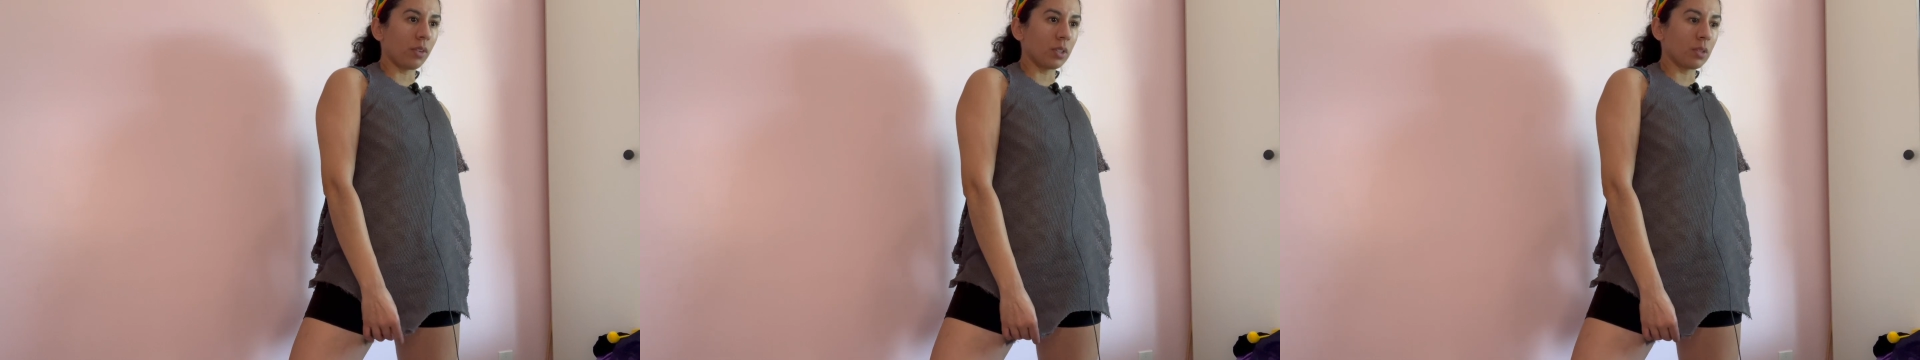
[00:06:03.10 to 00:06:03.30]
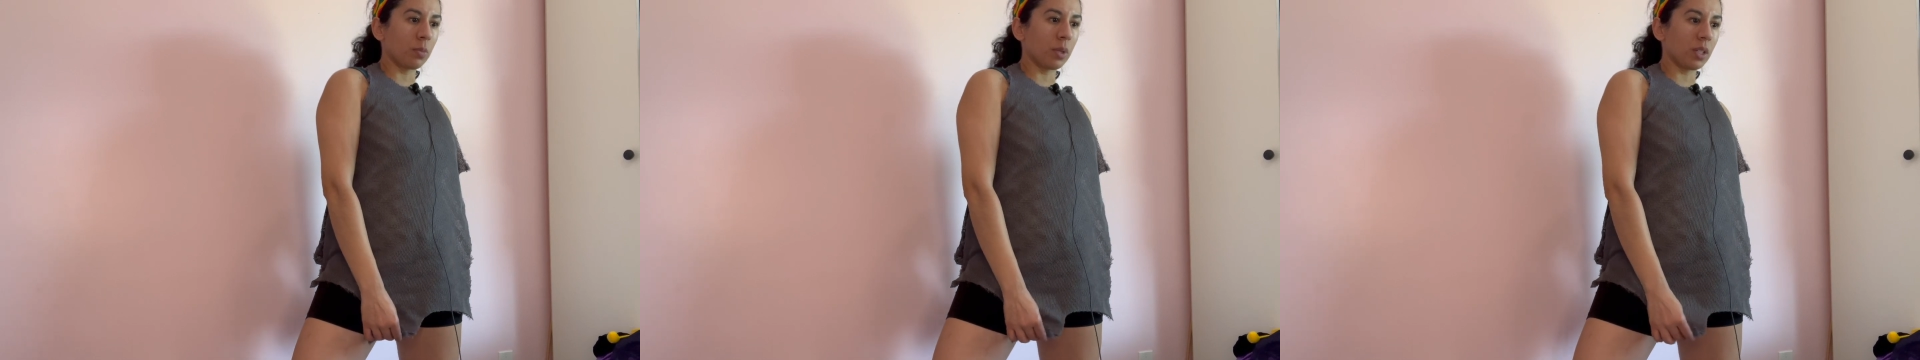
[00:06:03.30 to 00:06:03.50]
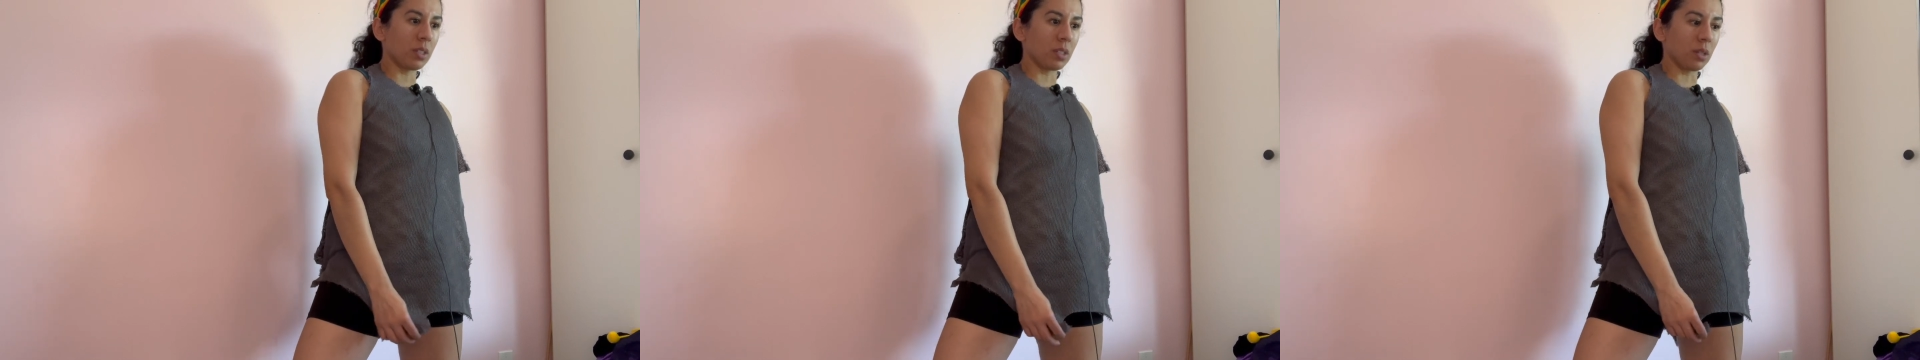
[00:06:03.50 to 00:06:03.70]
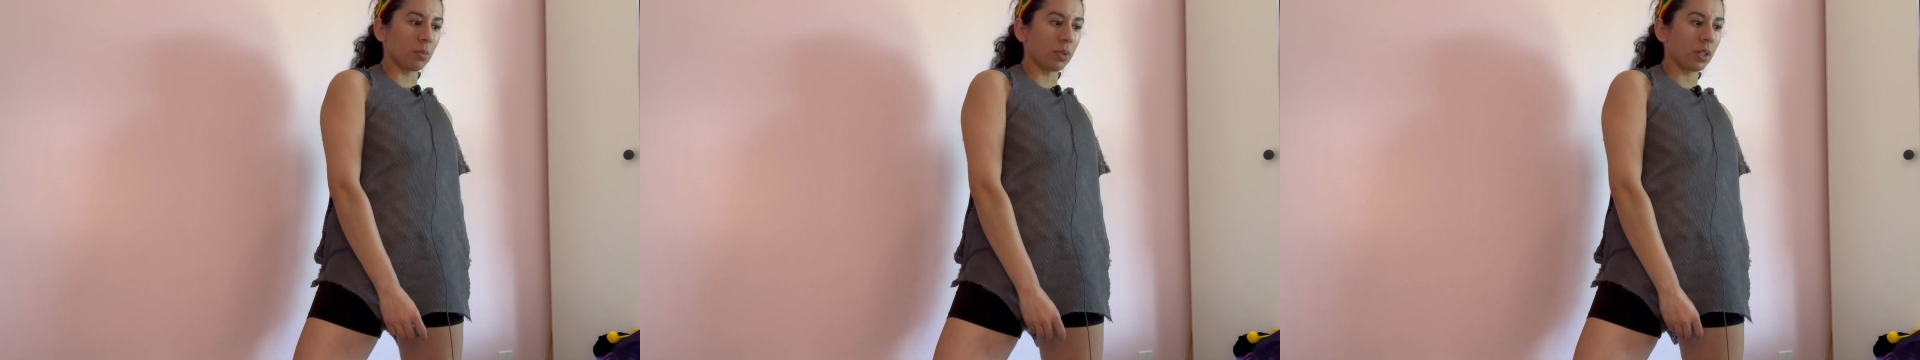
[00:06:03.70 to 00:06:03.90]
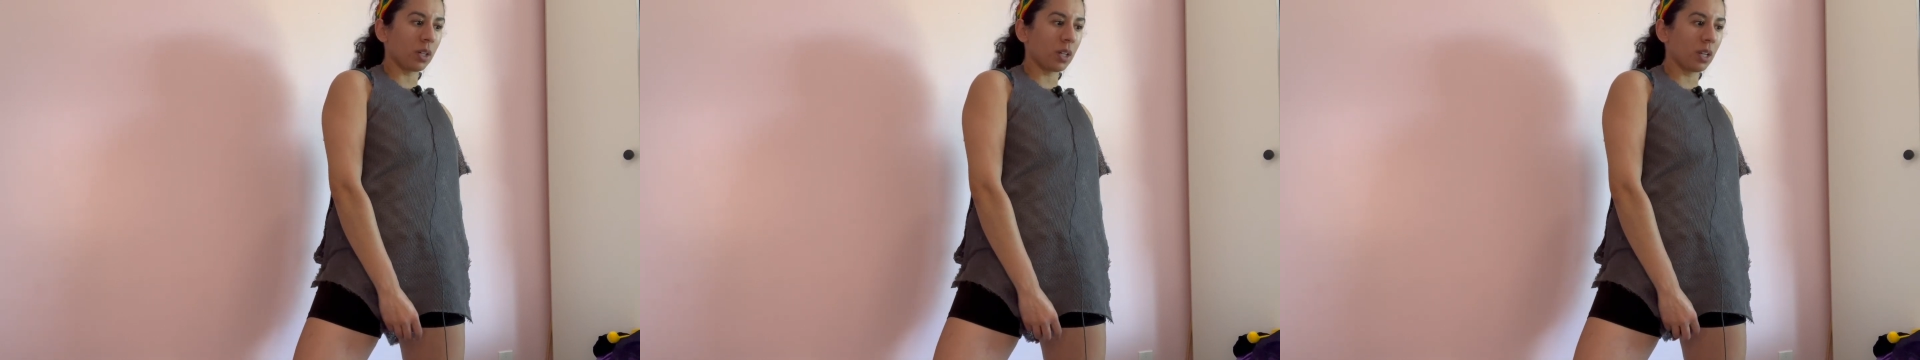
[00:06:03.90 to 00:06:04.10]
to put a
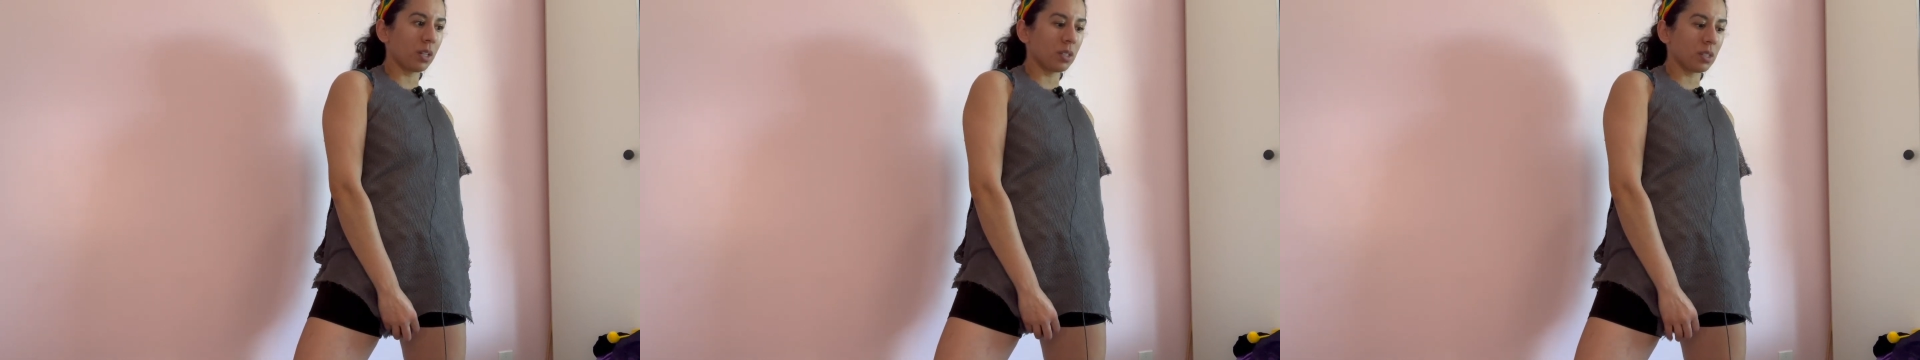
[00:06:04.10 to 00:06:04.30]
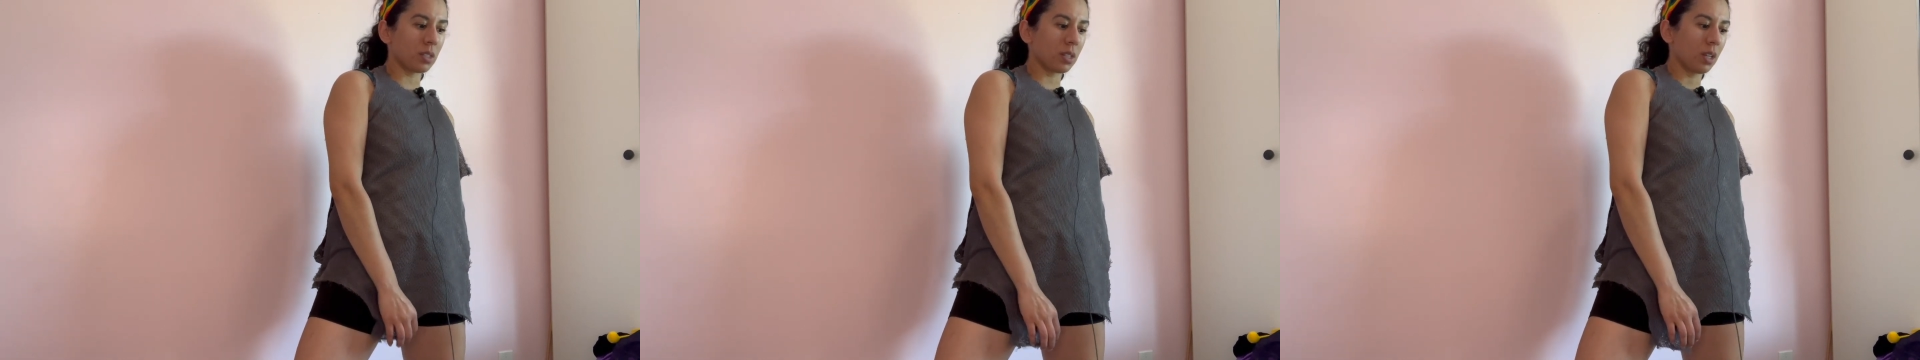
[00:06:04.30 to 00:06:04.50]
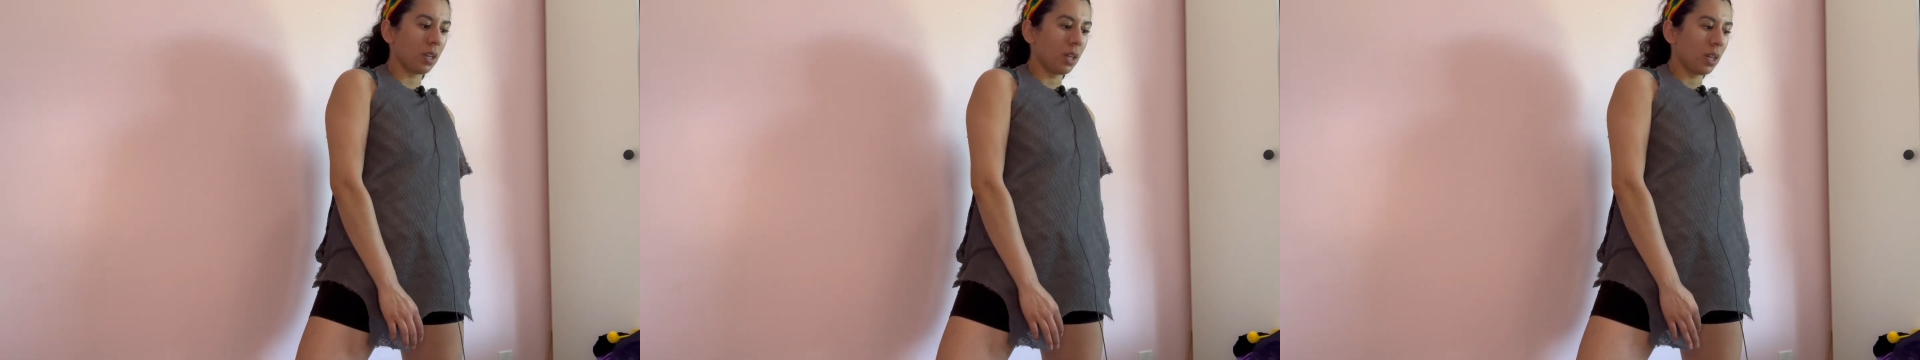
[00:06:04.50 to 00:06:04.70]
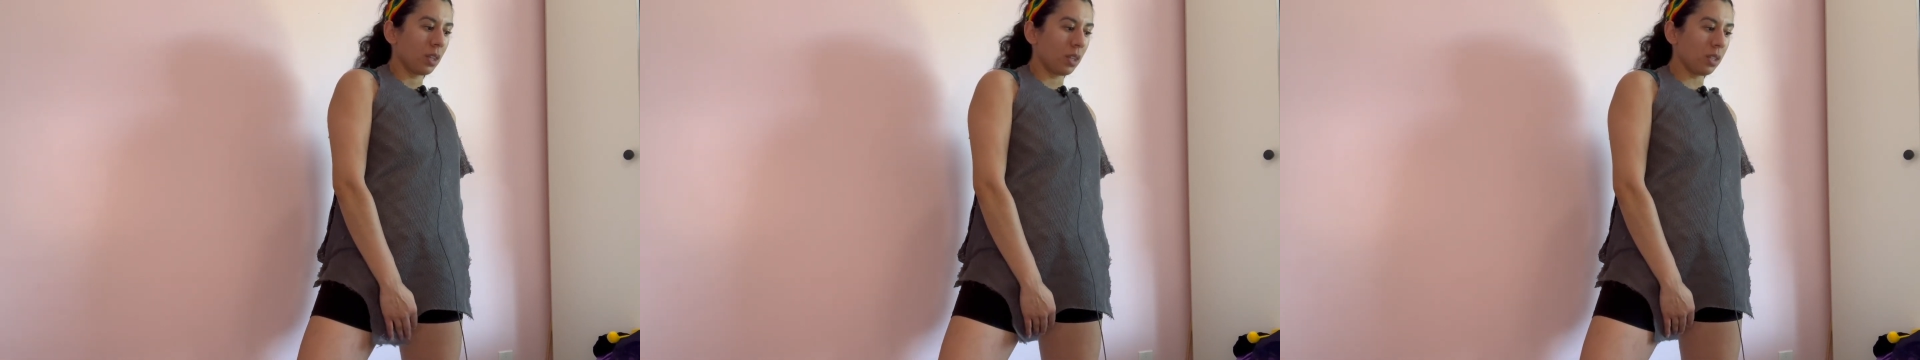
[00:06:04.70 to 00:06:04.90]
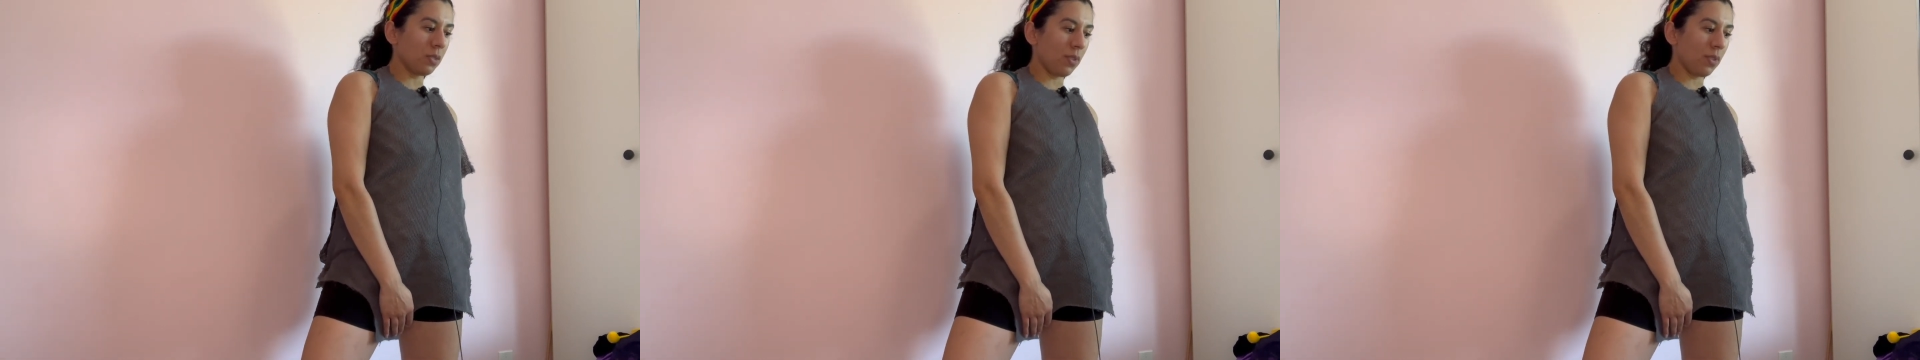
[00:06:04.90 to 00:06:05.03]
zipper, because this